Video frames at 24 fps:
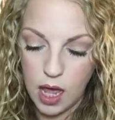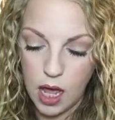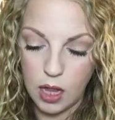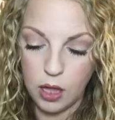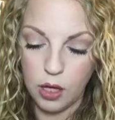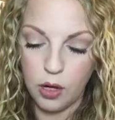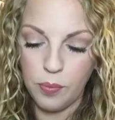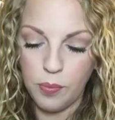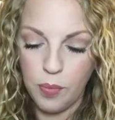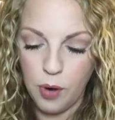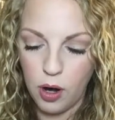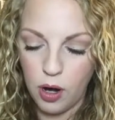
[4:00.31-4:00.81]

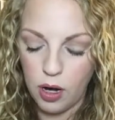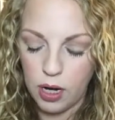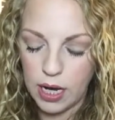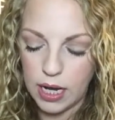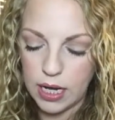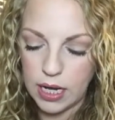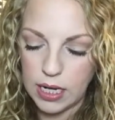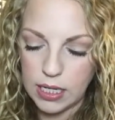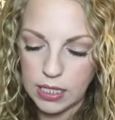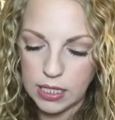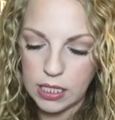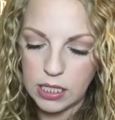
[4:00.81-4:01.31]
color Perk.
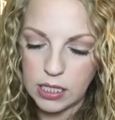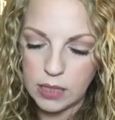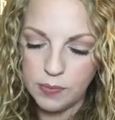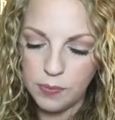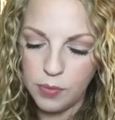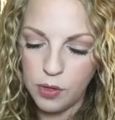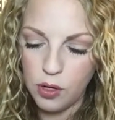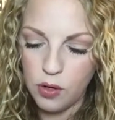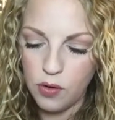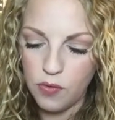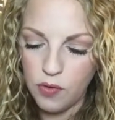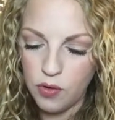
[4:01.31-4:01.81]
And it's this
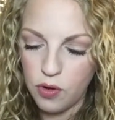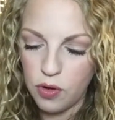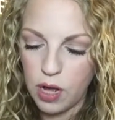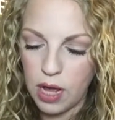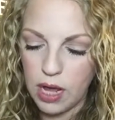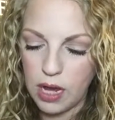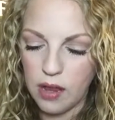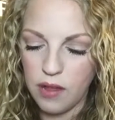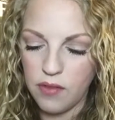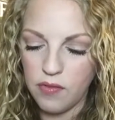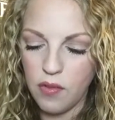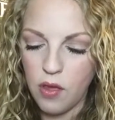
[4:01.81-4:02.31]
beautiful
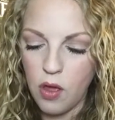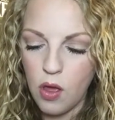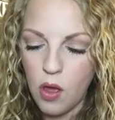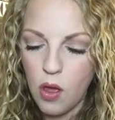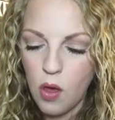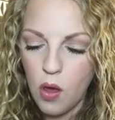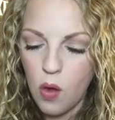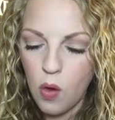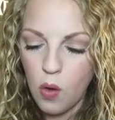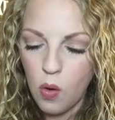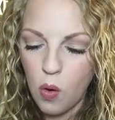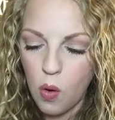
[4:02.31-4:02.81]
kind of
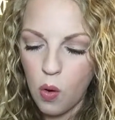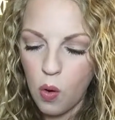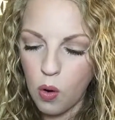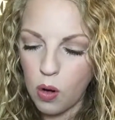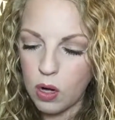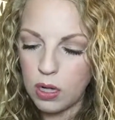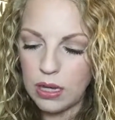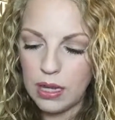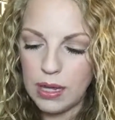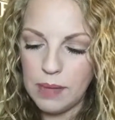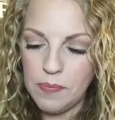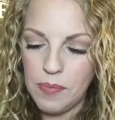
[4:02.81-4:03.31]

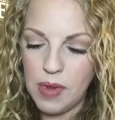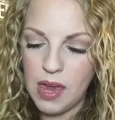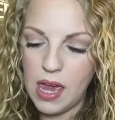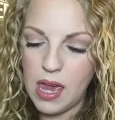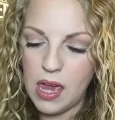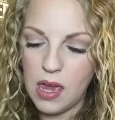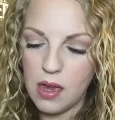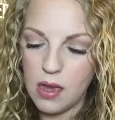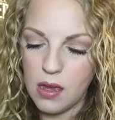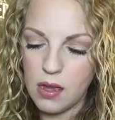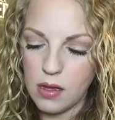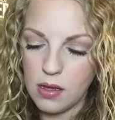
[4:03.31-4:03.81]
corally
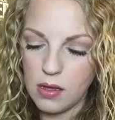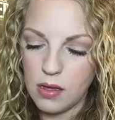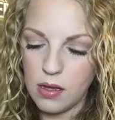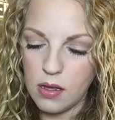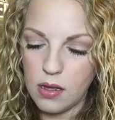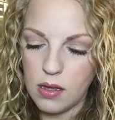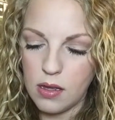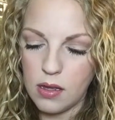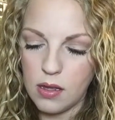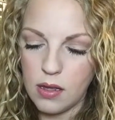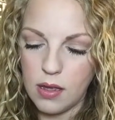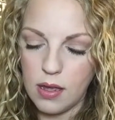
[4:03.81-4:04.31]
pink
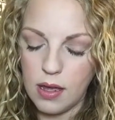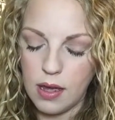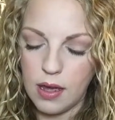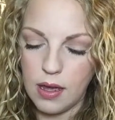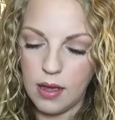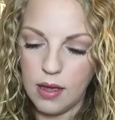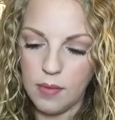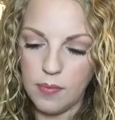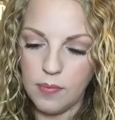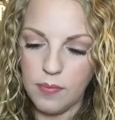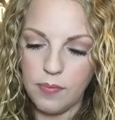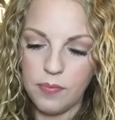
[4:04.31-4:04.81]

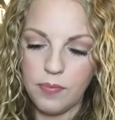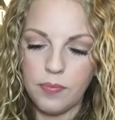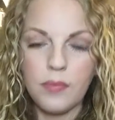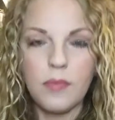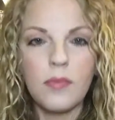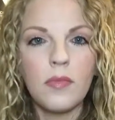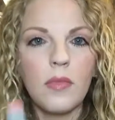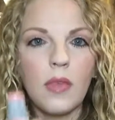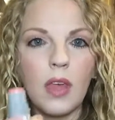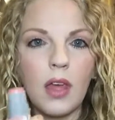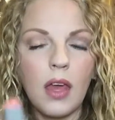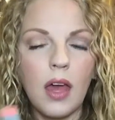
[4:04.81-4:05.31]

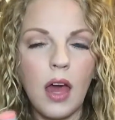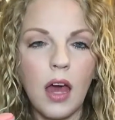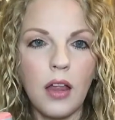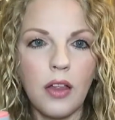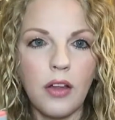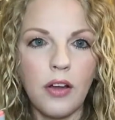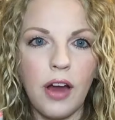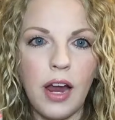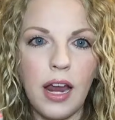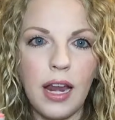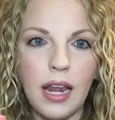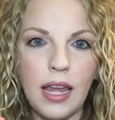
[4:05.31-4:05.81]

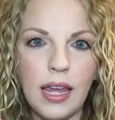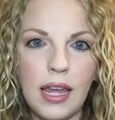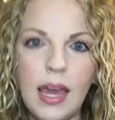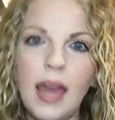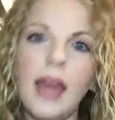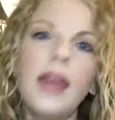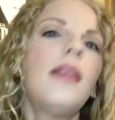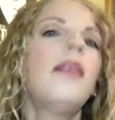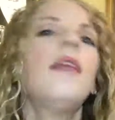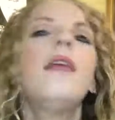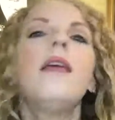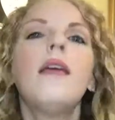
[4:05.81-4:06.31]
color. And
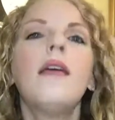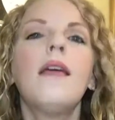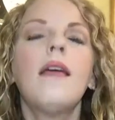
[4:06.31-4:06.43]
again,